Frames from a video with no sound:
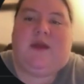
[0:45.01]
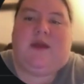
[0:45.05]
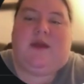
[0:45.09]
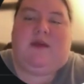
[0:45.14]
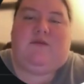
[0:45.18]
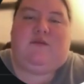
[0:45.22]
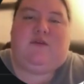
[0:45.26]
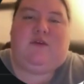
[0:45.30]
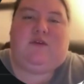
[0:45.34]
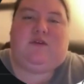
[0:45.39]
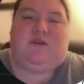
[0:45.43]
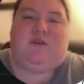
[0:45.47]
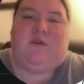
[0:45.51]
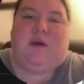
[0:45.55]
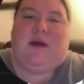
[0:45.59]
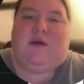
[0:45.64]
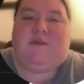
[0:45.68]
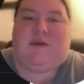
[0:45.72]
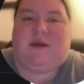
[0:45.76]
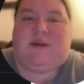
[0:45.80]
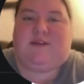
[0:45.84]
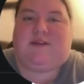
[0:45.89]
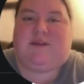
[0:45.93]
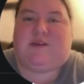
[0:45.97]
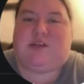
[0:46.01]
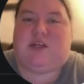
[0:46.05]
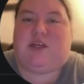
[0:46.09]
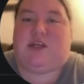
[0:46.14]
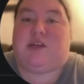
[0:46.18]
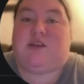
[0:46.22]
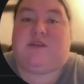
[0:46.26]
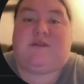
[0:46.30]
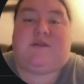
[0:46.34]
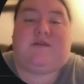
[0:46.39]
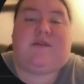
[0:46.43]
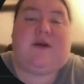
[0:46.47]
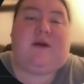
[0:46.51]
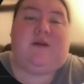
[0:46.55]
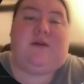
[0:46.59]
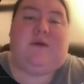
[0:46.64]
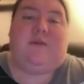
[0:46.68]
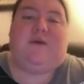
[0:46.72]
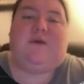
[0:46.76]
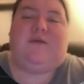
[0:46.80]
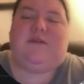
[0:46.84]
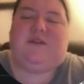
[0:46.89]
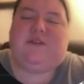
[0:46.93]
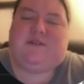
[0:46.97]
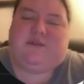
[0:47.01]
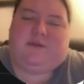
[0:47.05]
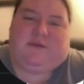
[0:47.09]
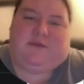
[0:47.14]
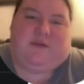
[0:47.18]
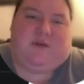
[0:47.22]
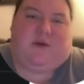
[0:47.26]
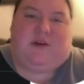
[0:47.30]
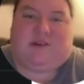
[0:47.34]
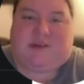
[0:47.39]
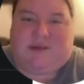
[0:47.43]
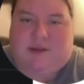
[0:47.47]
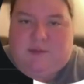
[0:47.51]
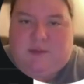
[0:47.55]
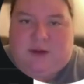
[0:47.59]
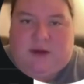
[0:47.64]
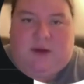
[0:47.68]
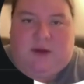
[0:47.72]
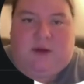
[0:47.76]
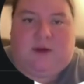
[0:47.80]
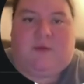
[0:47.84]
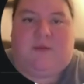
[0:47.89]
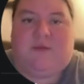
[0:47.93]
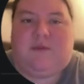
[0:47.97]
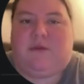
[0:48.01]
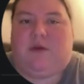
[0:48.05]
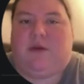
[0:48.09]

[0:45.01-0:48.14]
If you do have any suggestions of how to improve this, of course, let me know.